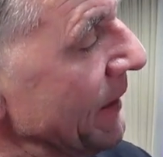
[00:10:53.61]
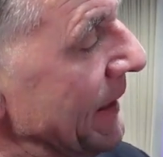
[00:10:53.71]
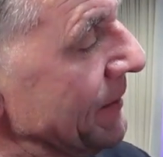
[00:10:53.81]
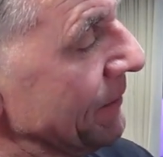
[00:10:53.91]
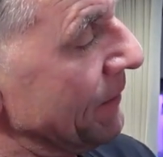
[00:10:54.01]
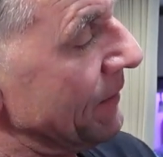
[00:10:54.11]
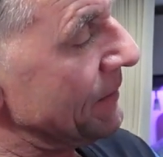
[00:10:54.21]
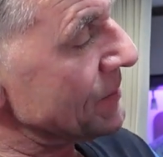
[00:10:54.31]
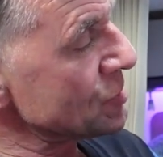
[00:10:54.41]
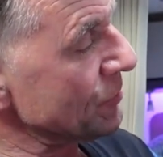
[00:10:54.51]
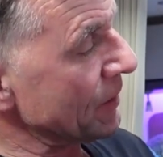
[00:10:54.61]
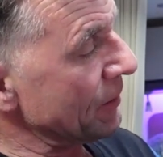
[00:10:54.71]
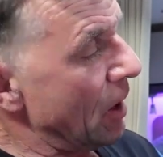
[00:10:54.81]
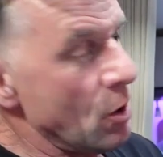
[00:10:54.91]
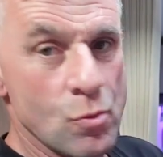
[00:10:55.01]
in, so they're going
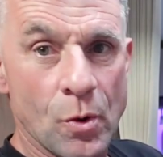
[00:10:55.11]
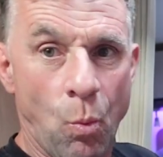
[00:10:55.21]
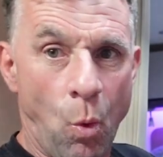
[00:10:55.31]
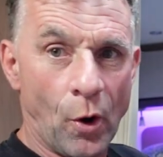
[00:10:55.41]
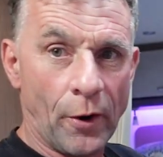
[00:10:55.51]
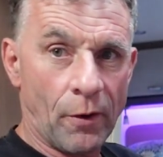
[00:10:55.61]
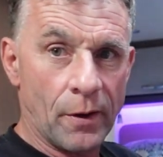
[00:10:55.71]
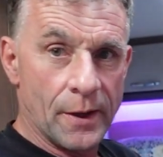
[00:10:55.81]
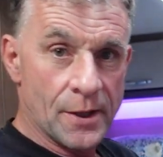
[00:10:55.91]
to hold a wire.